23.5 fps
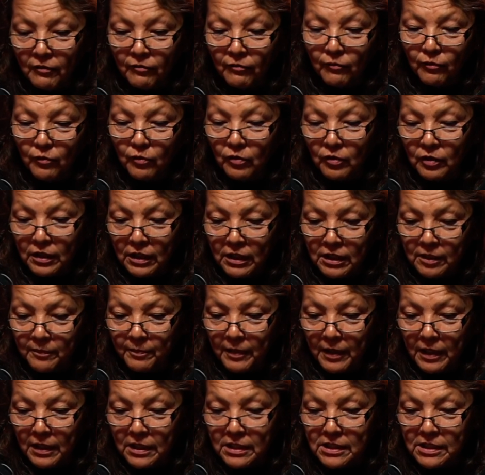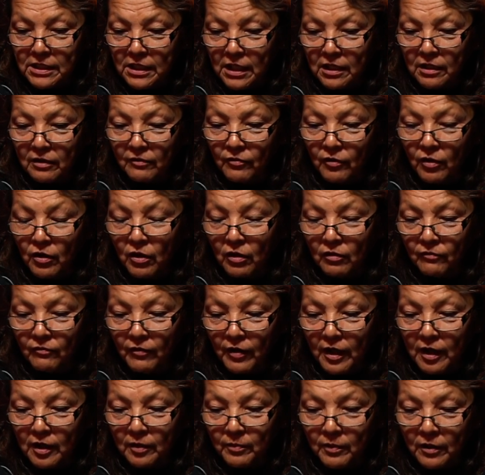a full, independent study of all
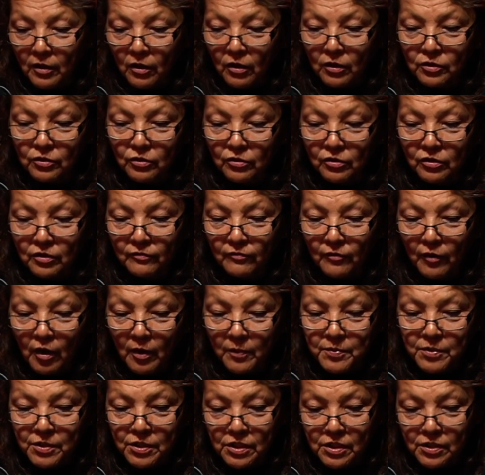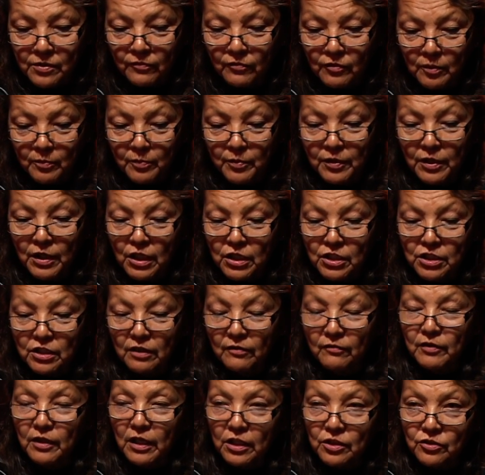viable alternative options for the production
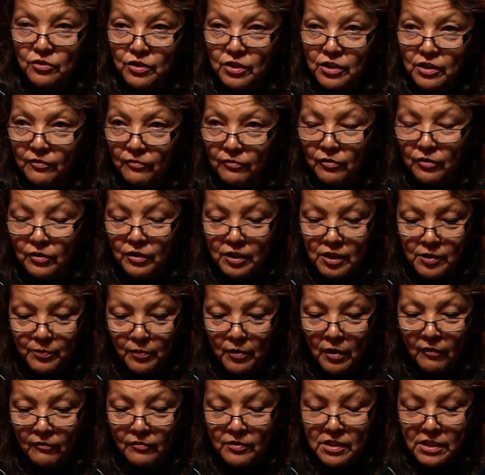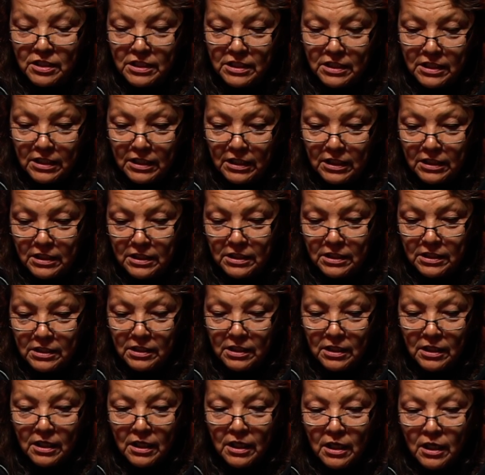of electricity for this province's needs.
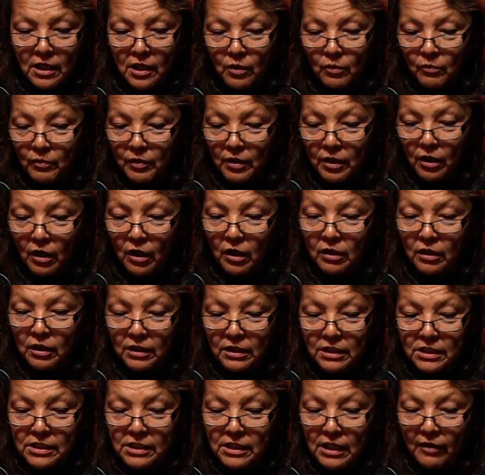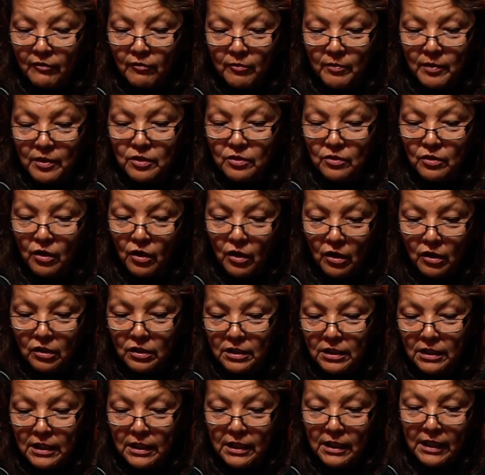We call on this government to
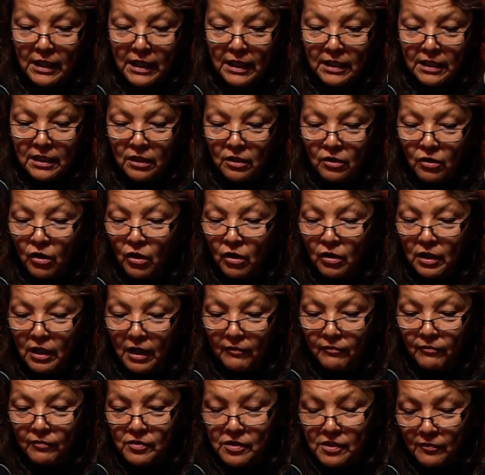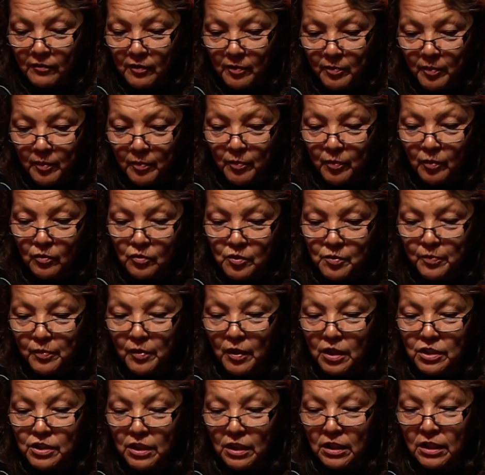halt any and all efforts of the proposed
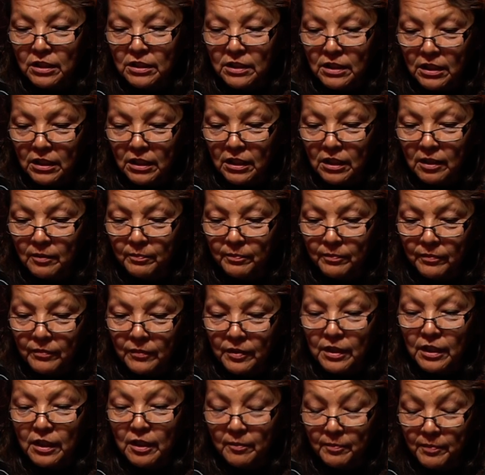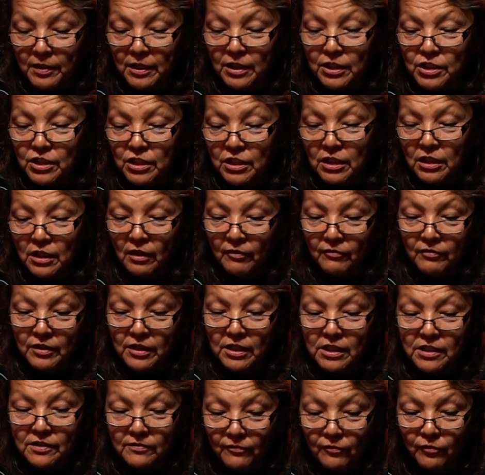project until the completion of
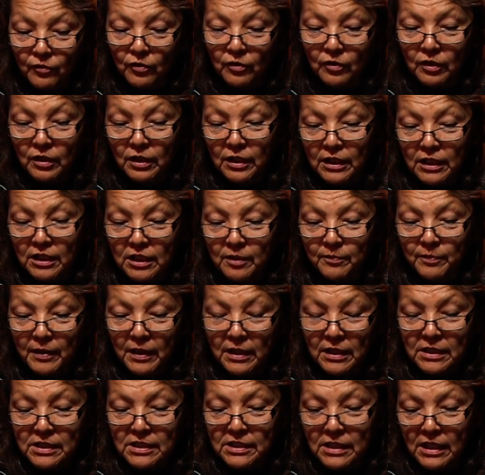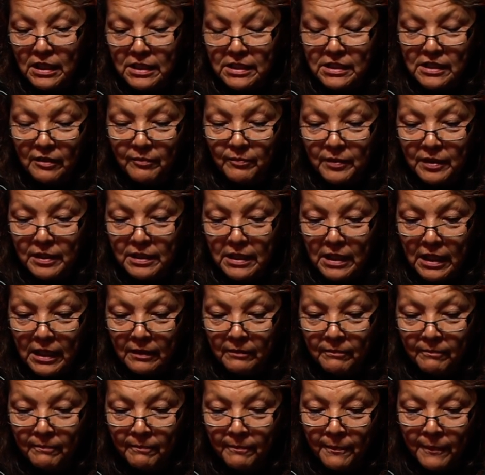these full, independent studies have been done.